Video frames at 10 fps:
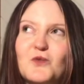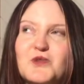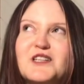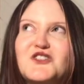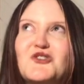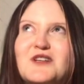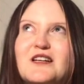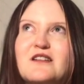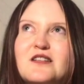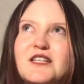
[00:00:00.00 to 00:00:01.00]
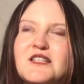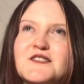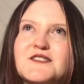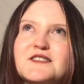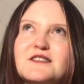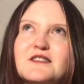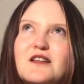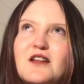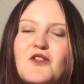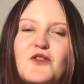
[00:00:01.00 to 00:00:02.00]
really uniquely. It's
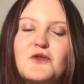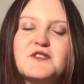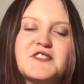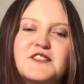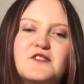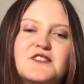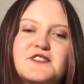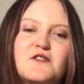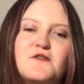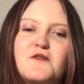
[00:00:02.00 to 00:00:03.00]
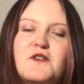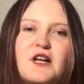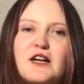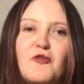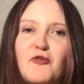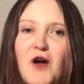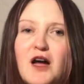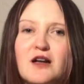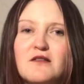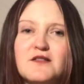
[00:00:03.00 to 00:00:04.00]
through a series of like
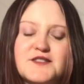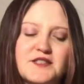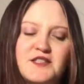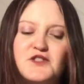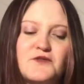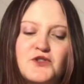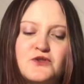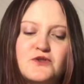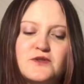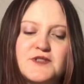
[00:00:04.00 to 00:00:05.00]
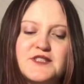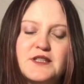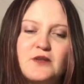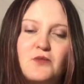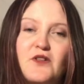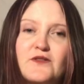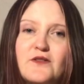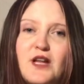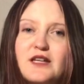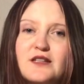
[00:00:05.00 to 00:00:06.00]
files, interviews with
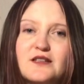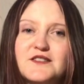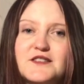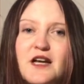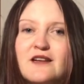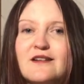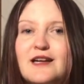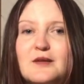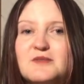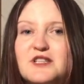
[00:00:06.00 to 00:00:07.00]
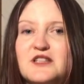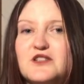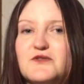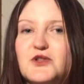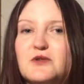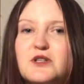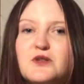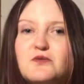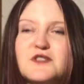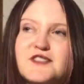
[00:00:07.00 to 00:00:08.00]
like this unnamed interviewer
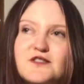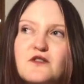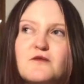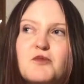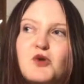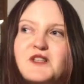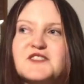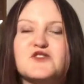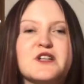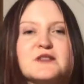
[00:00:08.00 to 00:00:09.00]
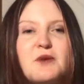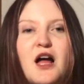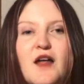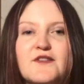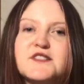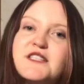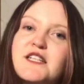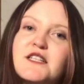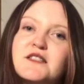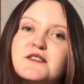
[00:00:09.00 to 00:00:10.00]
who is sort of pulling strings behind the
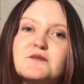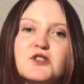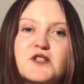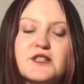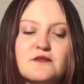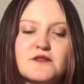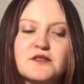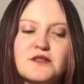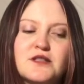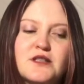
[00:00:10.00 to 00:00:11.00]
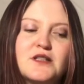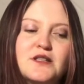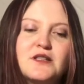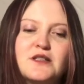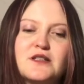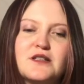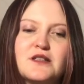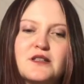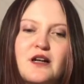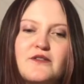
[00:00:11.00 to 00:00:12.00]
scenes, which is
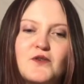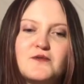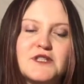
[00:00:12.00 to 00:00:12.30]
kind of